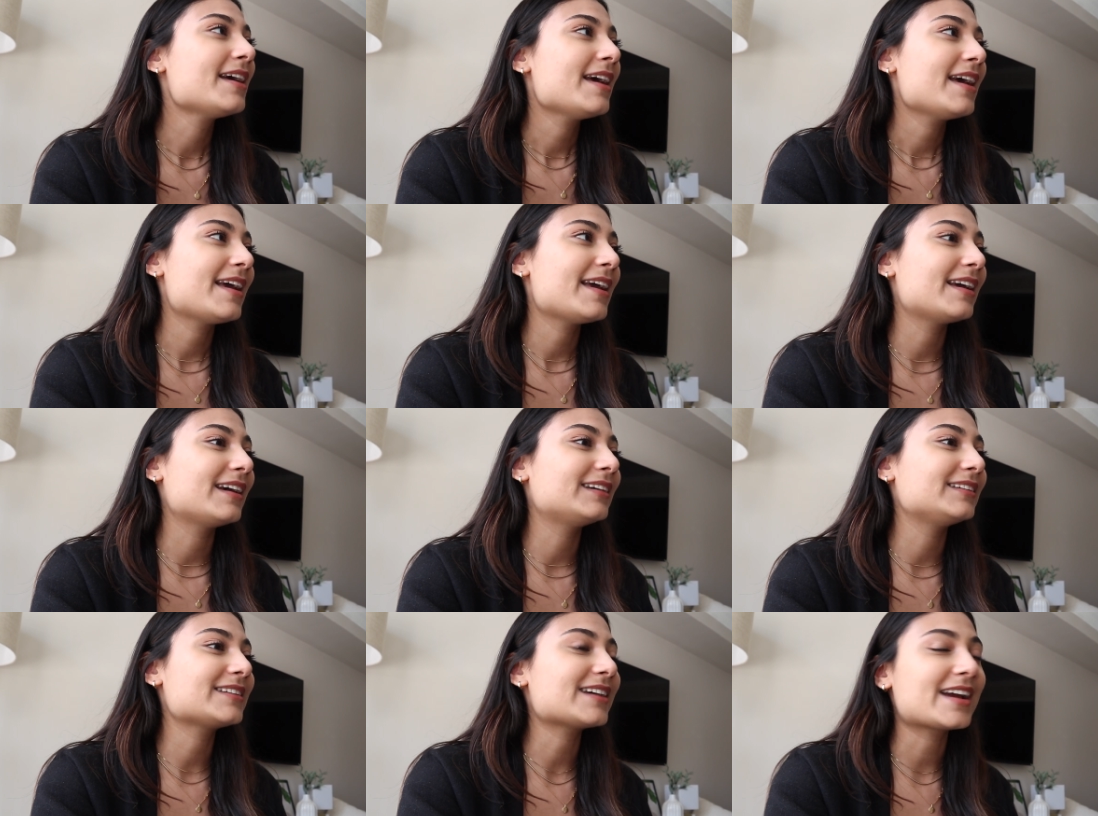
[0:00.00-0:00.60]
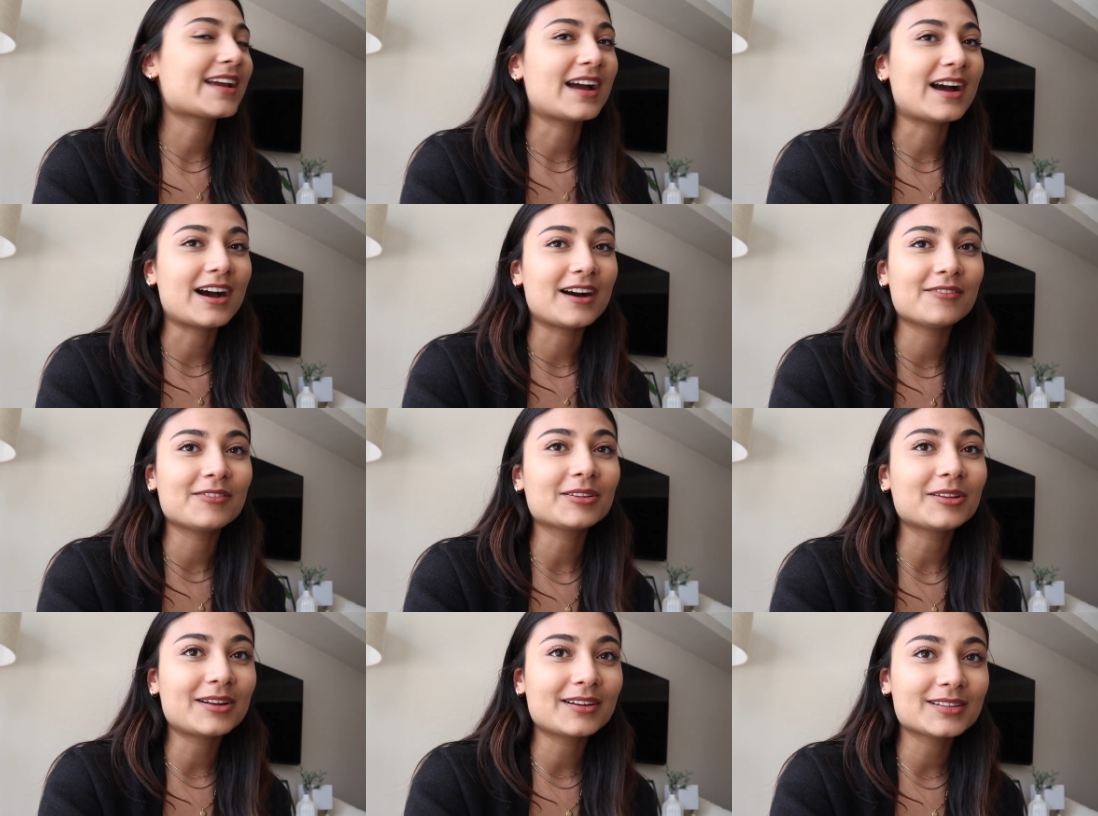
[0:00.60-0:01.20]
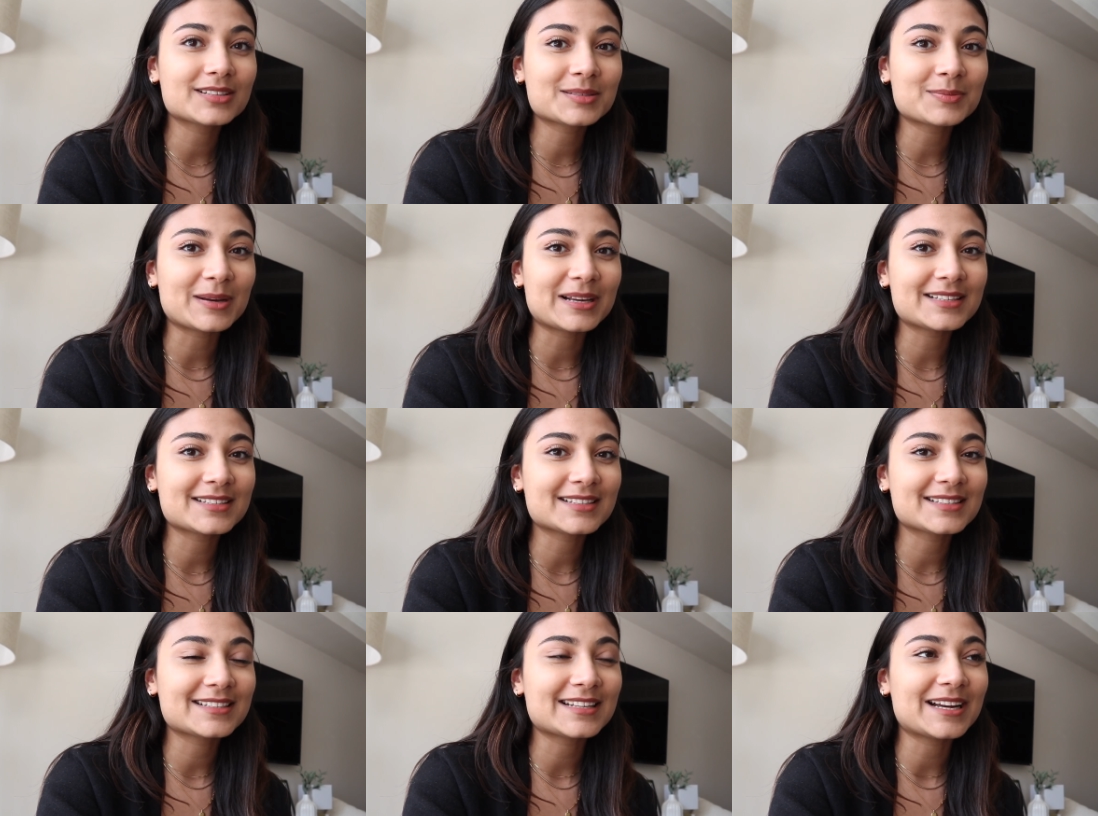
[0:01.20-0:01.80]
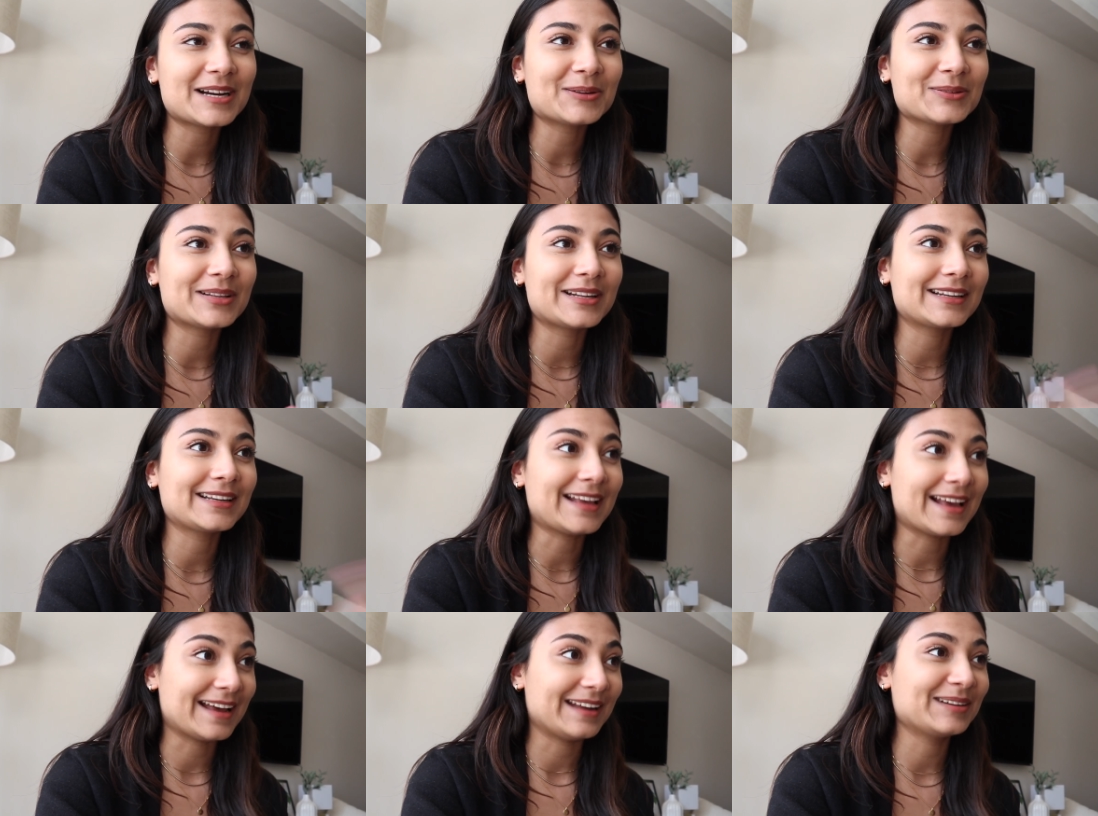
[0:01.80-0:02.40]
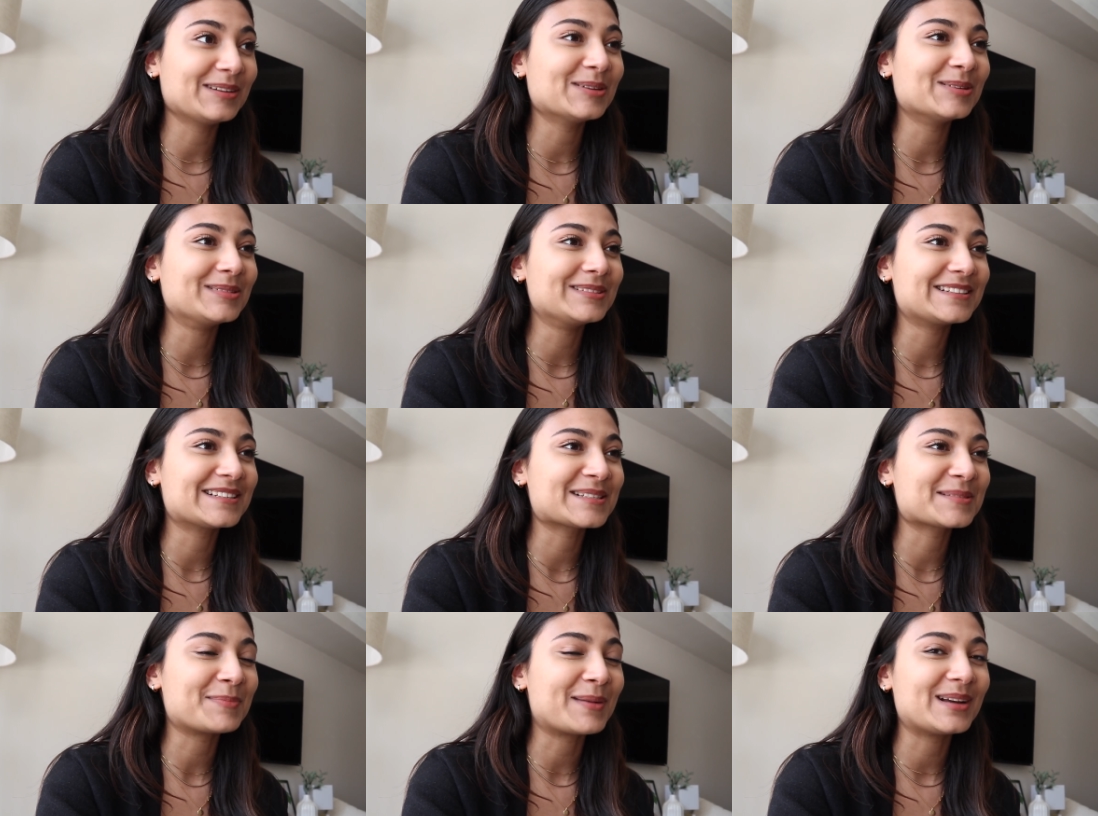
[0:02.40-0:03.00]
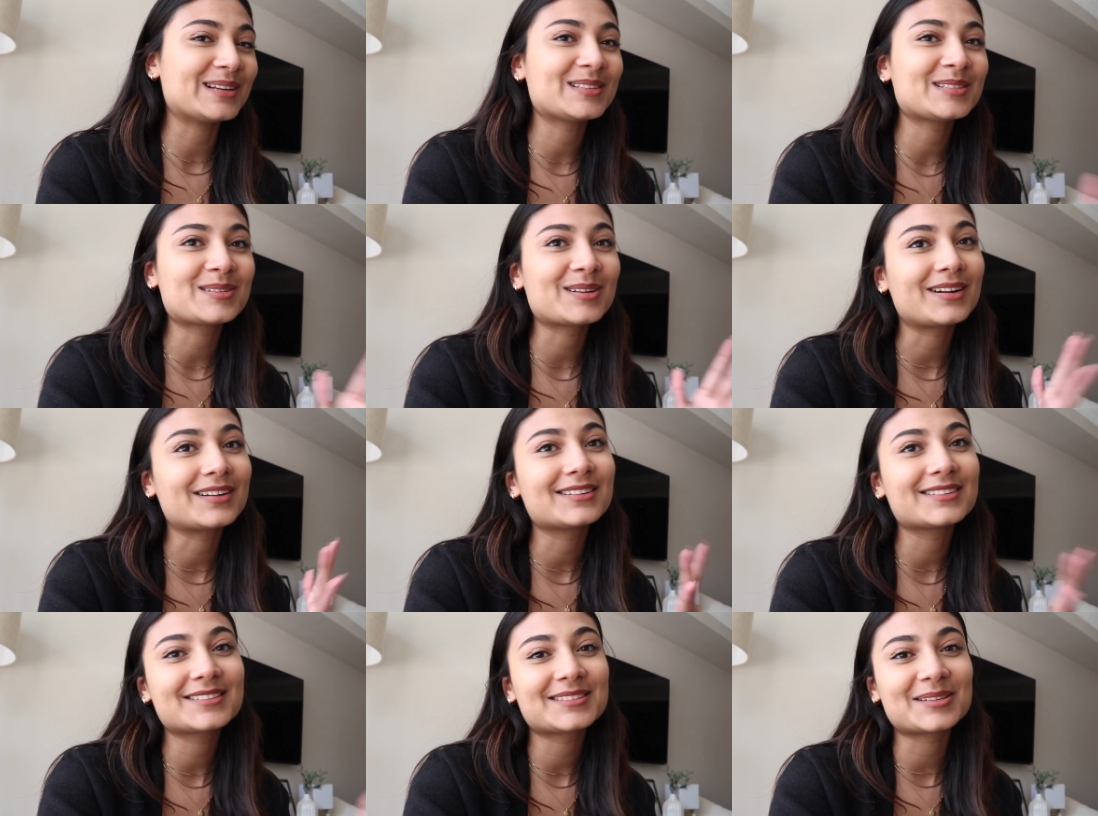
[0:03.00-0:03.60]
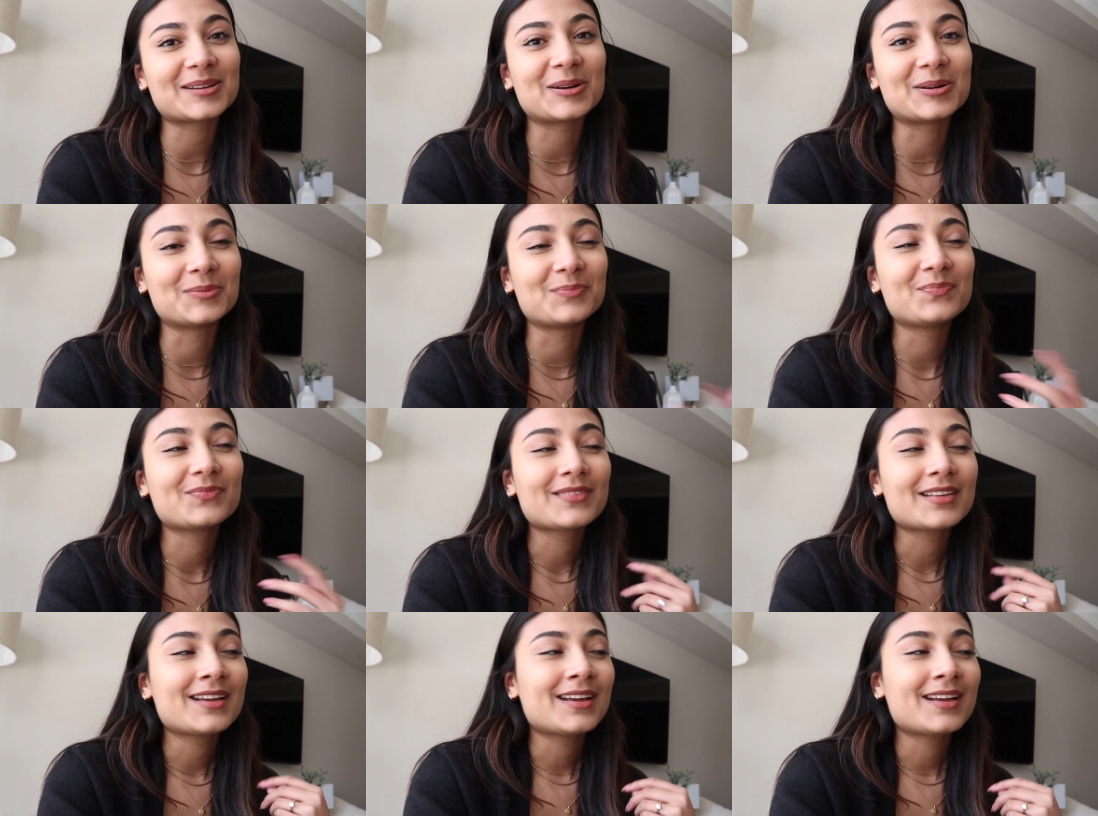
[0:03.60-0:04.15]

and I have a lot of spices now that can go into spice jars so